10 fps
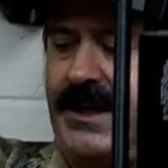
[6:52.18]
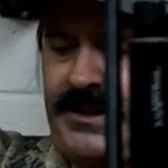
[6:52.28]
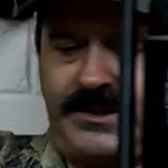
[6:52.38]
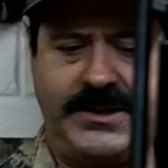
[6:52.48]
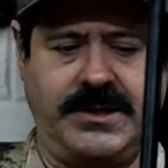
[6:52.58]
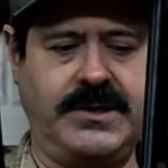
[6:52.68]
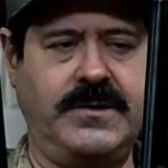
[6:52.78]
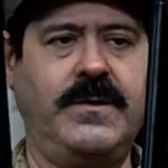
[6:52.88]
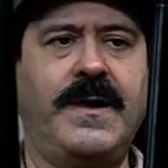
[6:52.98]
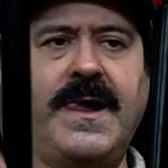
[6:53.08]
the two.
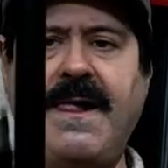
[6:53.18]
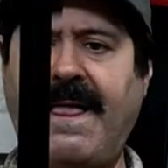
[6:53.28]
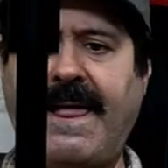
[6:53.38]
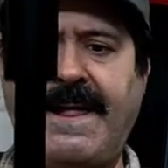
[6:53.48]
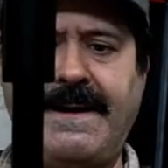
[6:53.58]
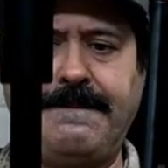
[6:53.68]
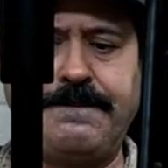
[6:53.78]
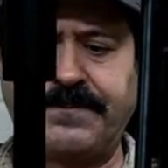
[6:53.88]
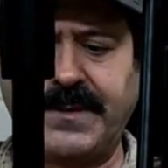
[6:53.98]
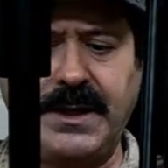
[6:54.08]

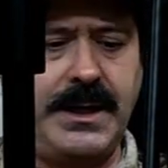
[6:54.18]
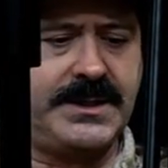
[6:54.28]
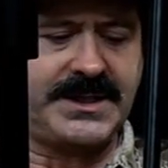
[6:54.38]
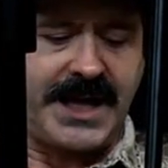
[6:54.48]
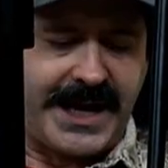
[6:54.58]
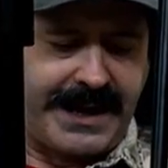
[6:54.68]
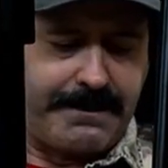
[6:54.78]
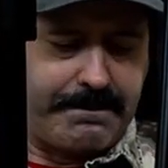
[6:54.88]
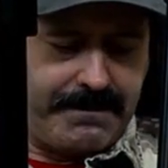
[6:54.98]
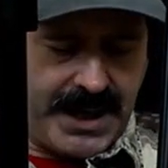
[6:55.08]
It's got a
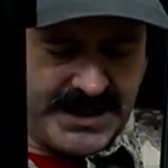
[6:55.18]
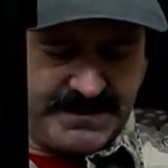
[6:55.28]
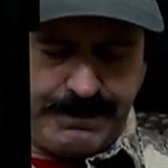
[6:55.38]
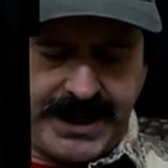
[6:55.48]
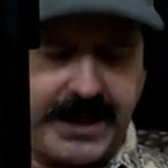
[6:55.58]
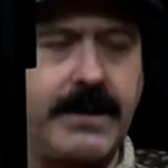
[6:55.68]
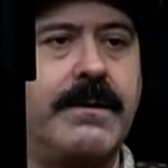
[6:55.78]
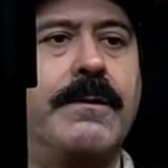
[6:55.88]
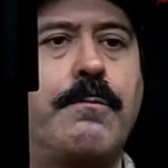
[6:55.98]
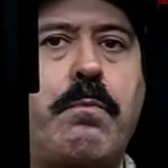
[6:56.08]
much bigger